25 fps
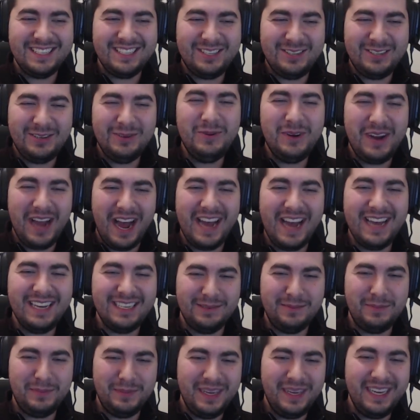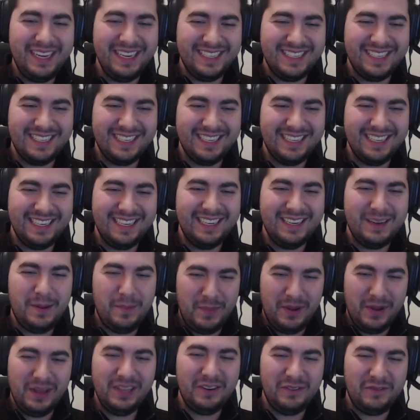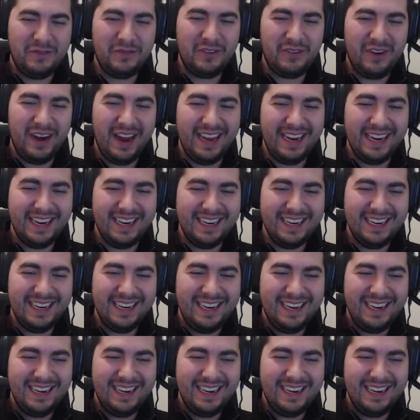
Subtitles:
two guys meet, Bill and Frank,